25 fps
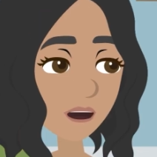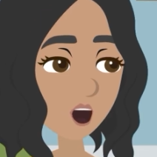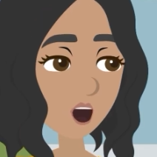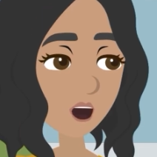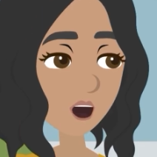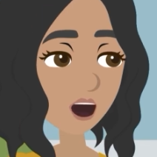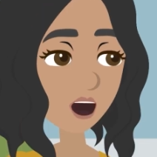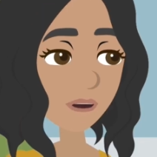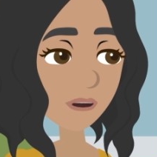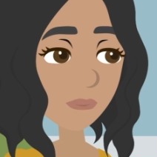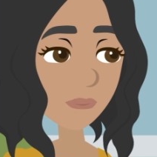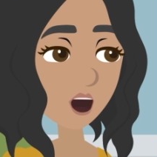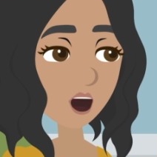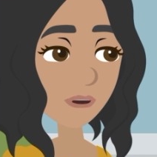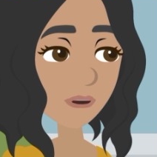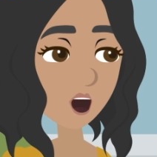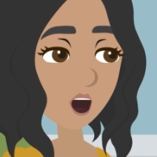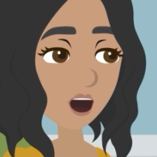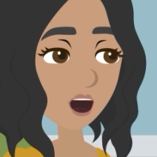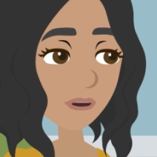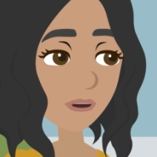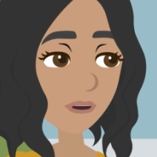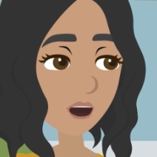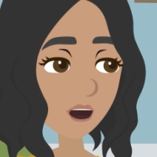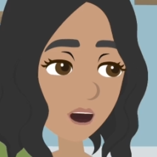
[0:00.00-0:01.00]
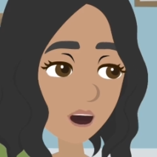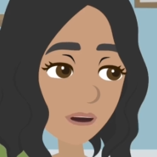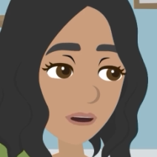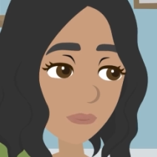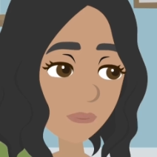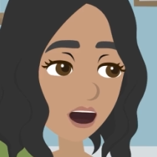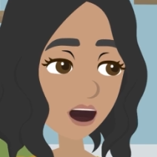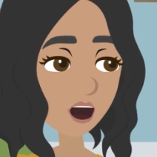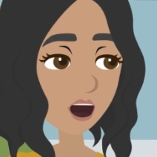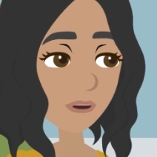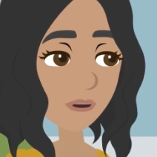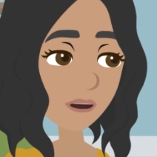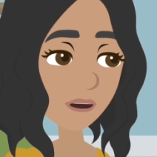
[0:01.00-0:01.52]
do this by selecting the
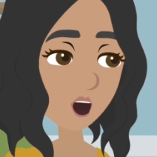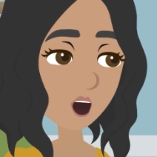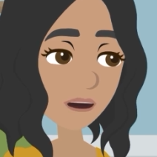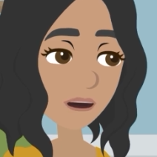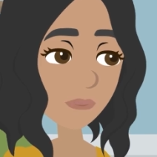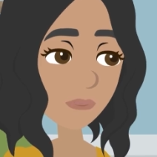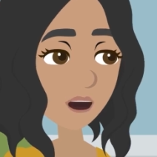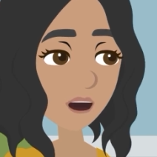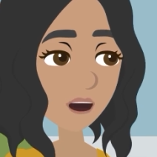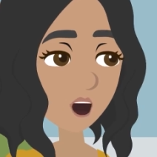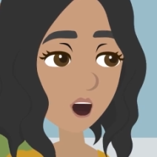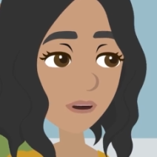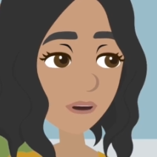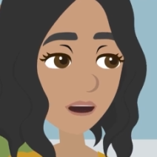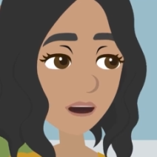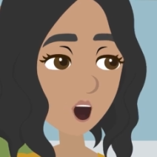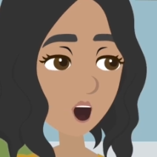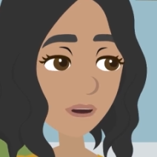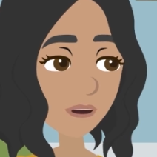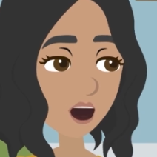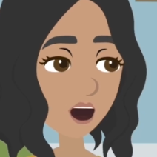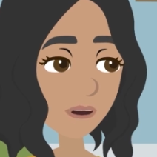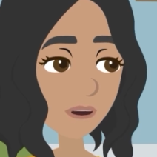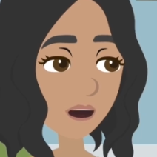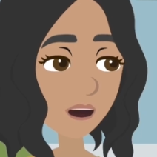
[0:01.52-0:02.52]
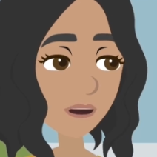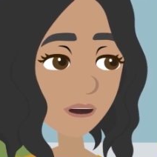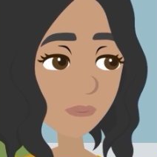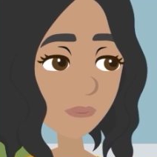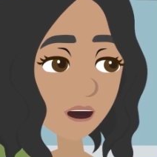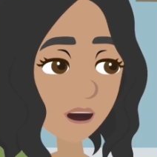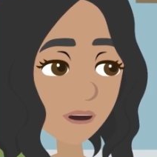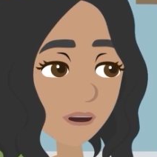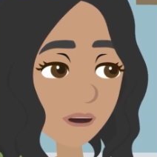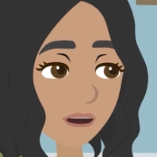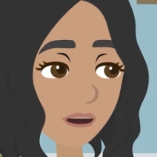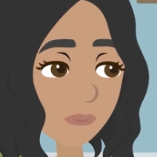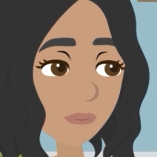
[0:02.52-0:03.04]
first link in the table at the
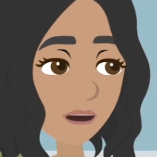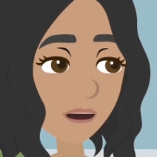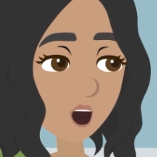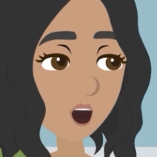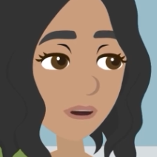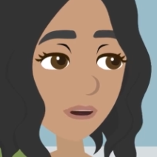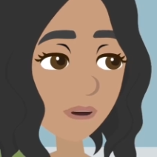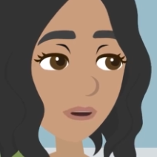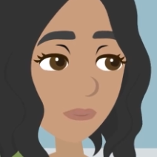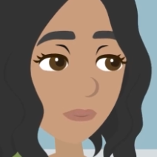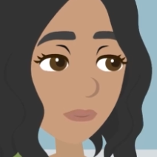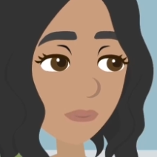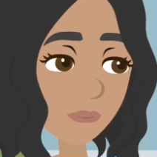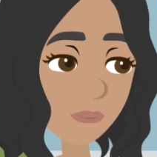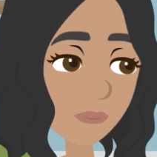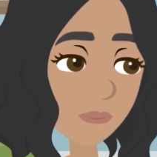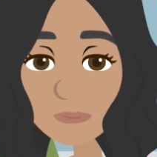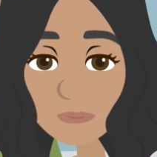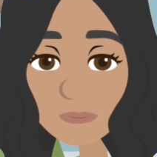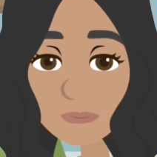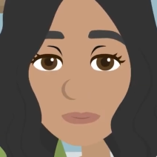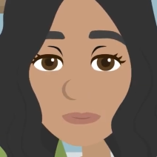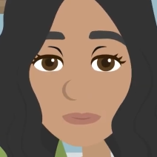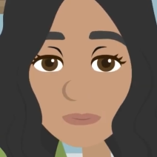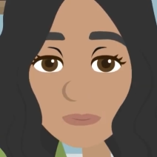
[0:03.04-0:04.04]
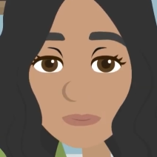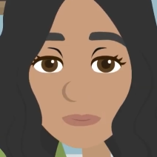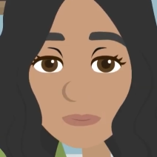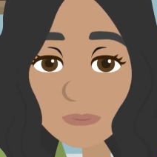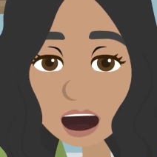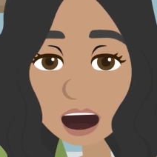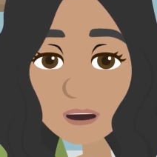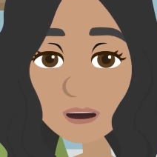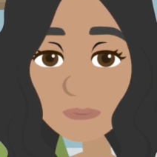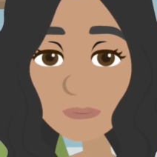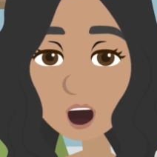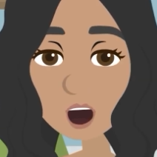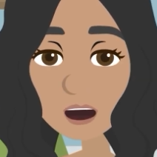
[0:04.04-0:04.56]
stated time.
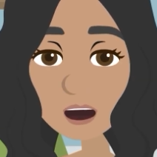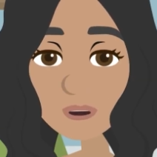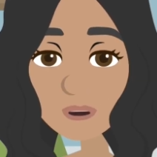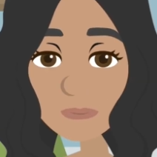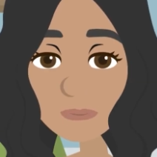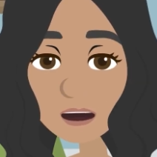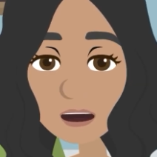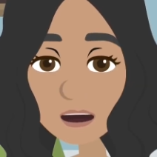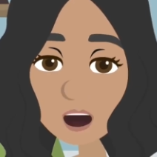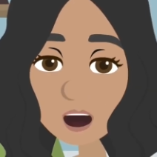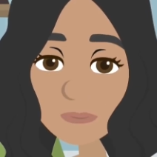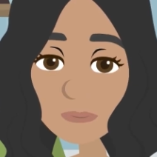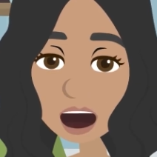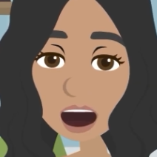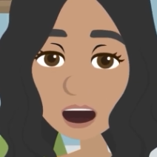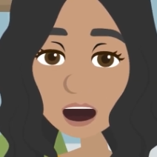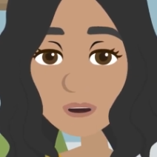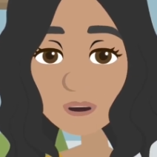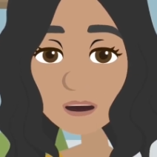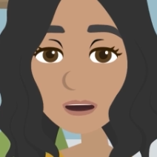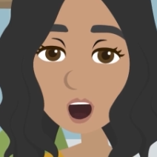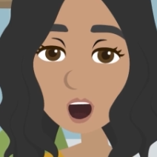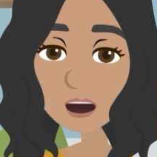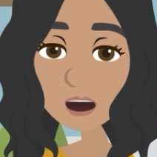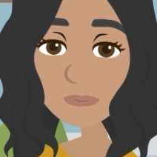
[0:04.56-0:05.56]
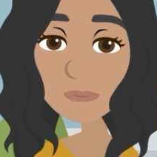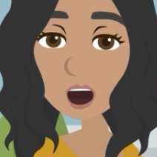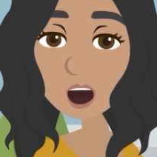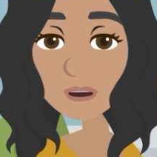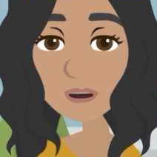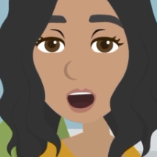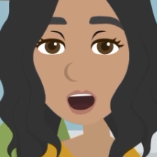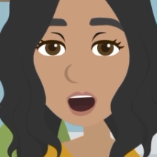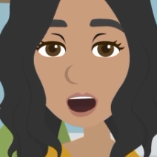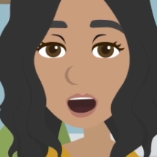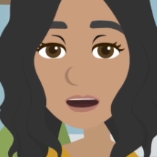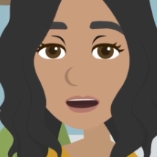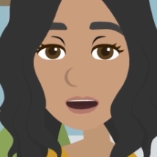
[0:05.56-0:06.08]
Please note that all times
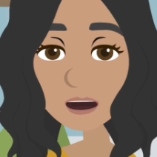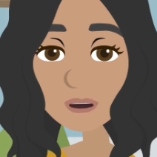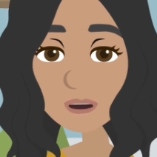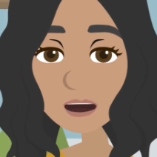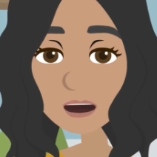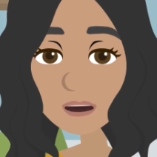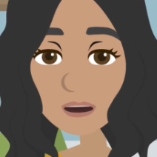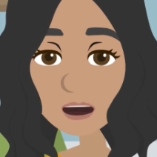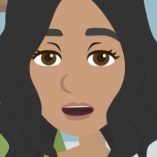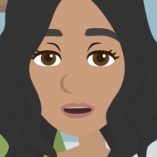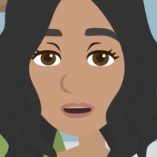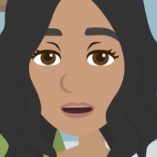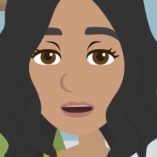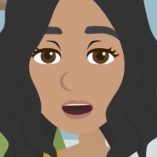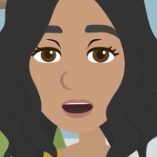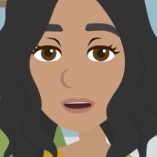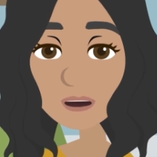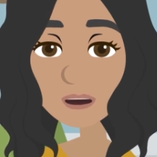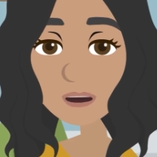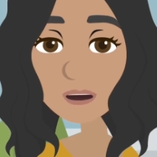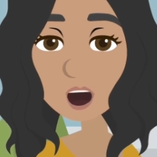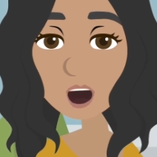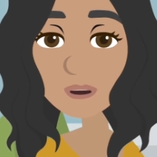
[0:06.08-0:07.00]
stated in the email are in